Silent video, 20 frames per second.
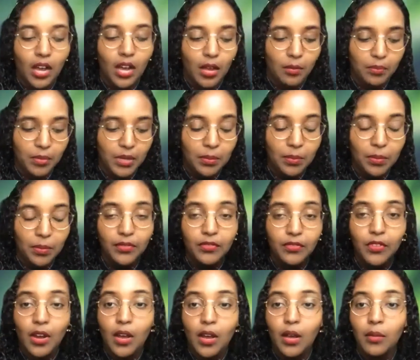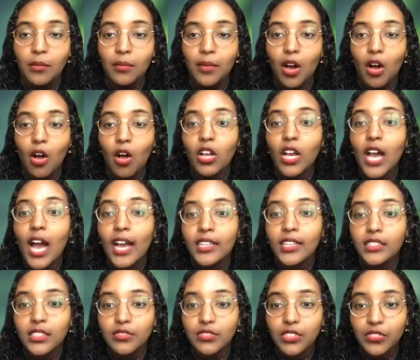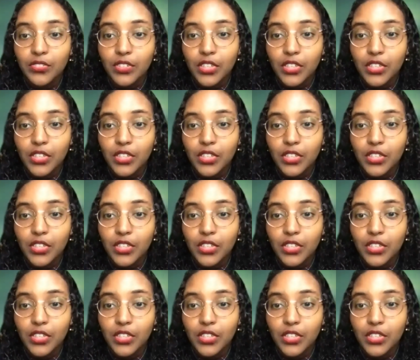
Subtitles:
people from all kinds of different